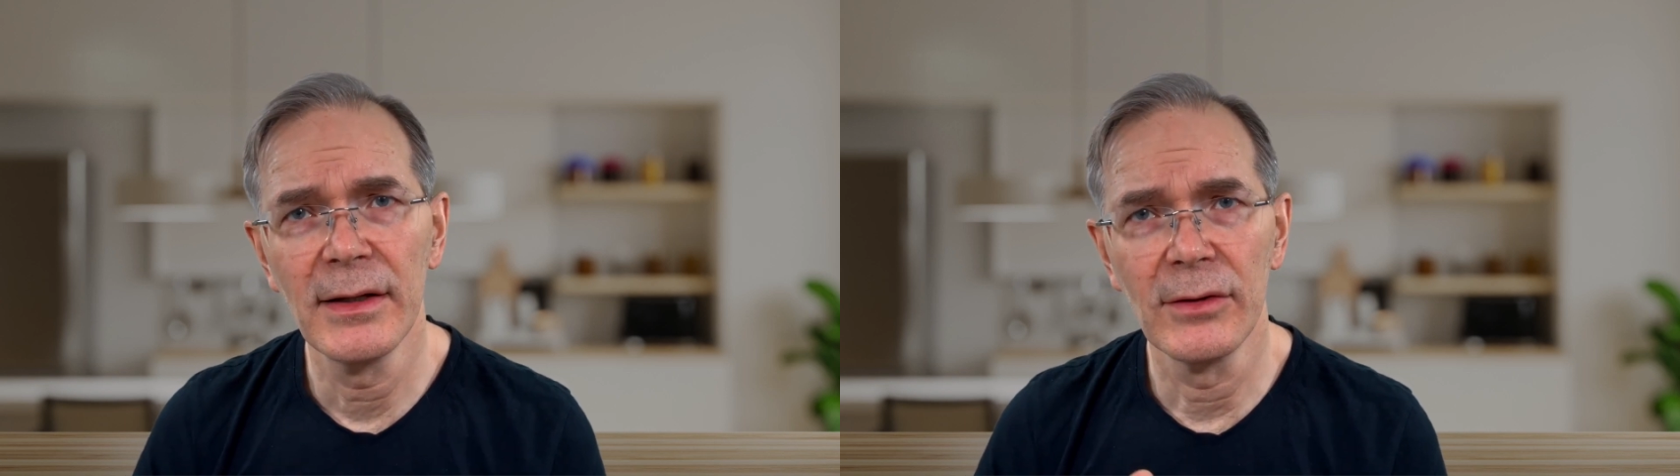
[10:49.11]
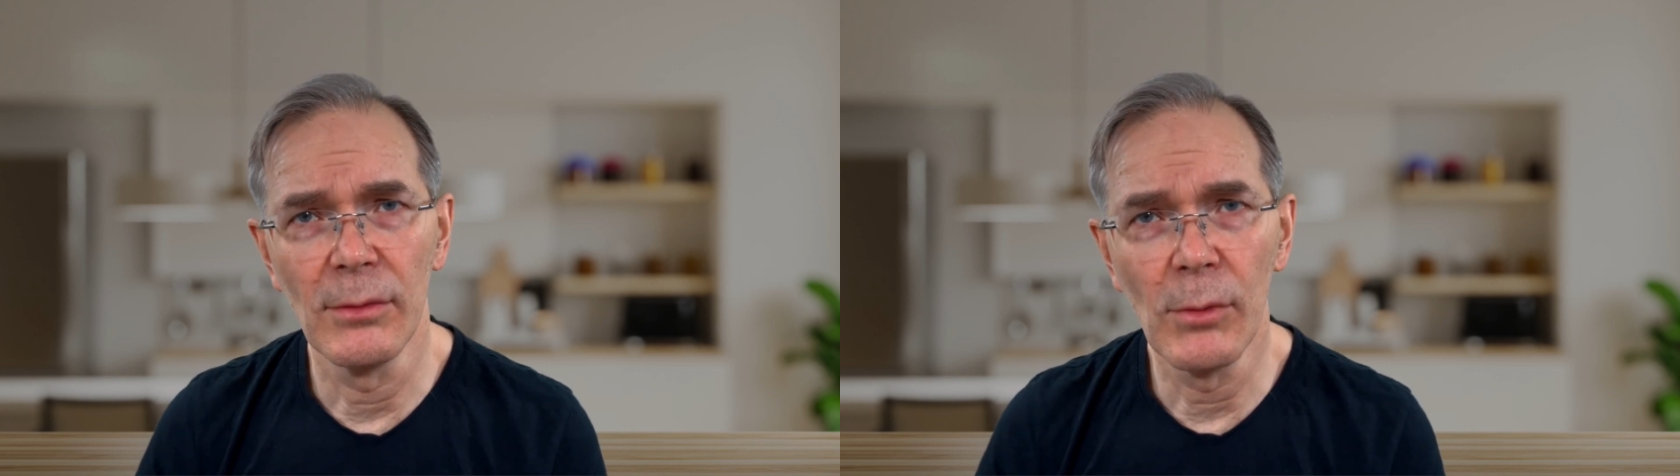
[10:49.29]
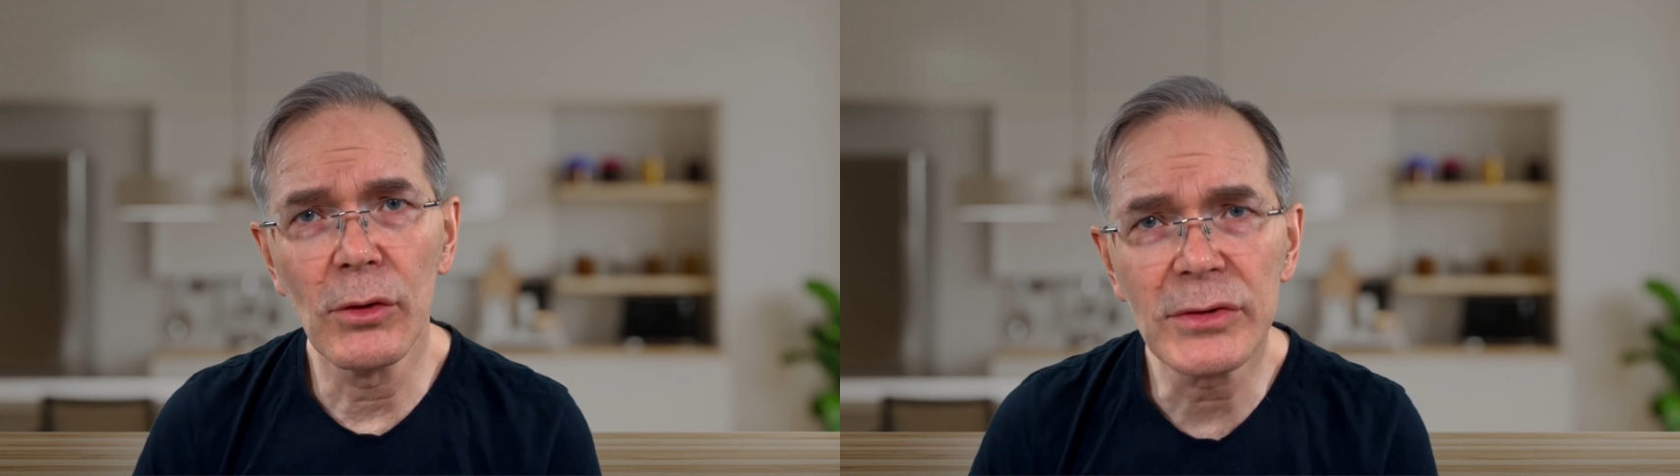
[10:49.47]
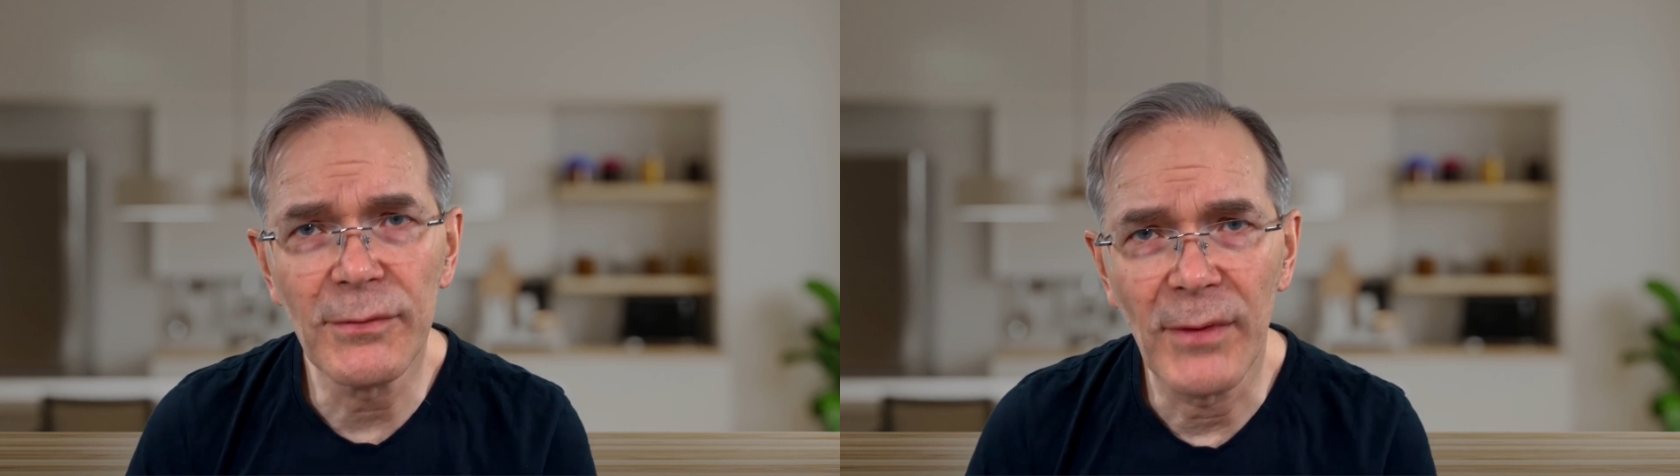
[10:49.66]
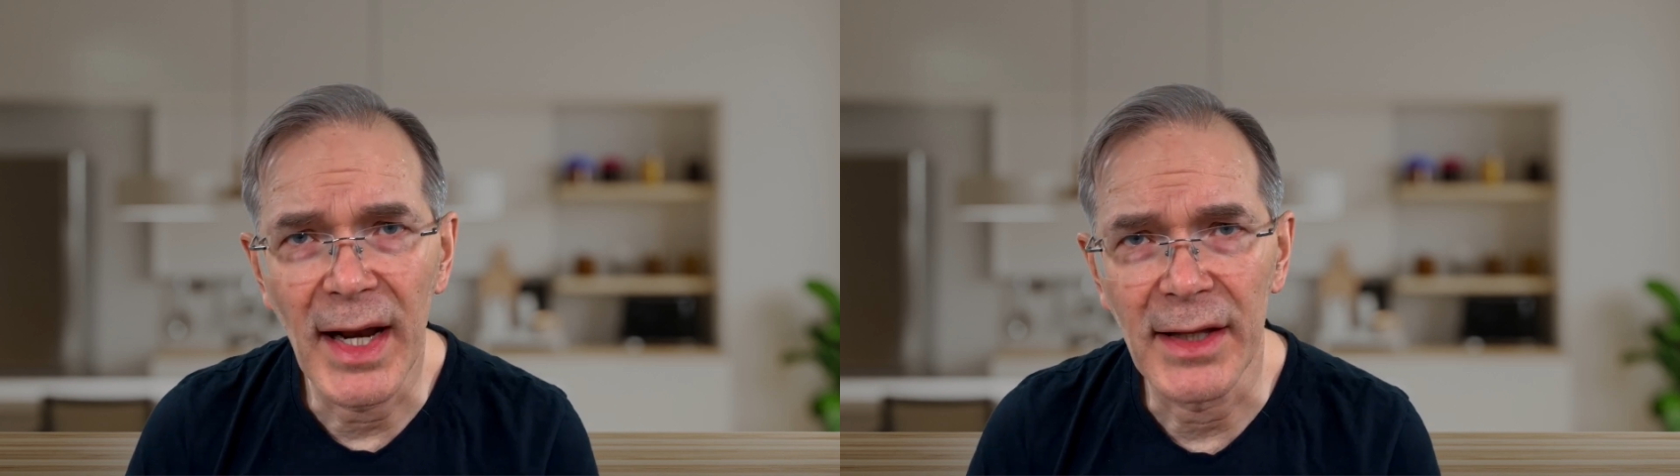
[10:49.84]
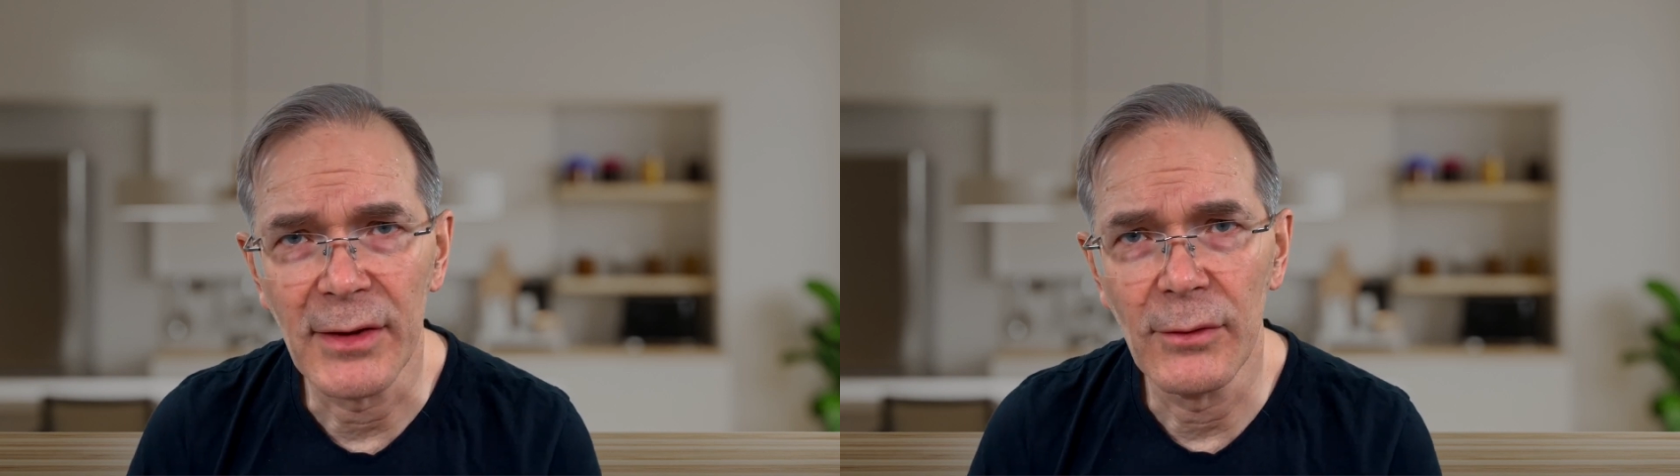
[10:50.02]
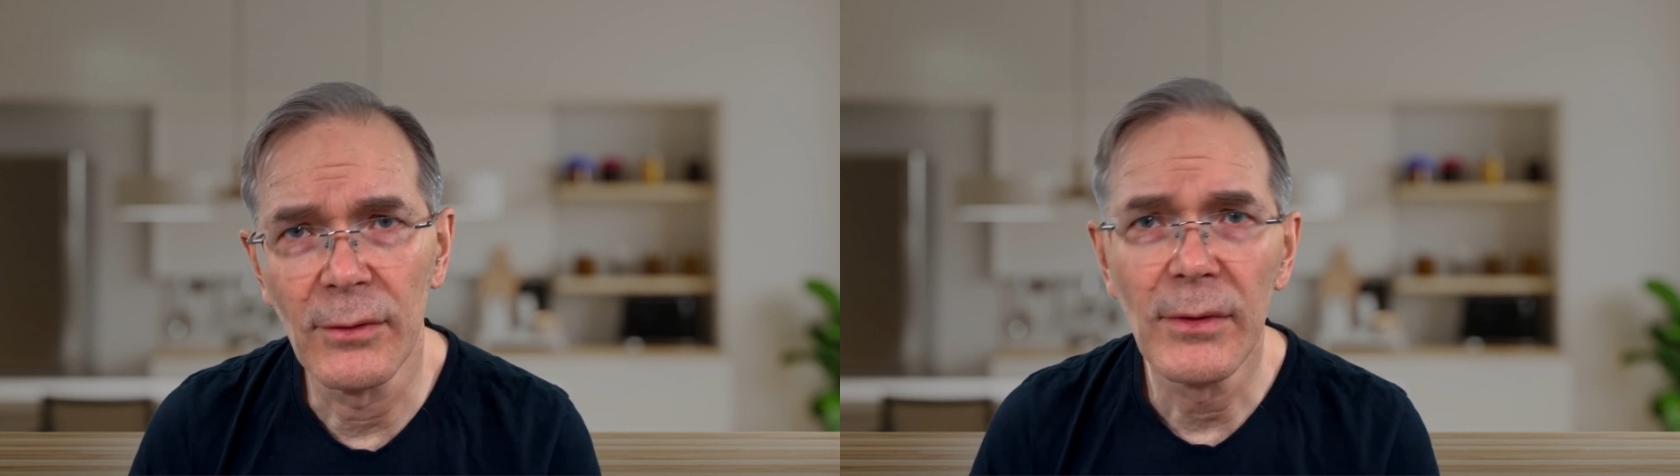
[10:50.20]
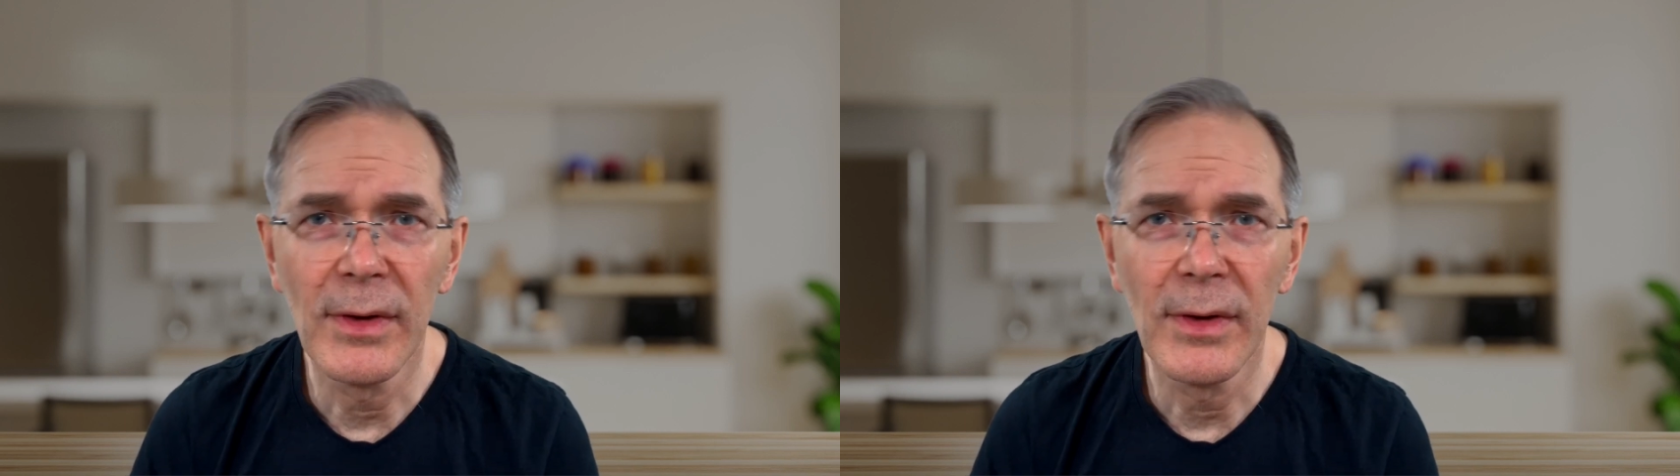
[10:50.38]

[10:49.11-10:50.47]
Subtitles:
the most value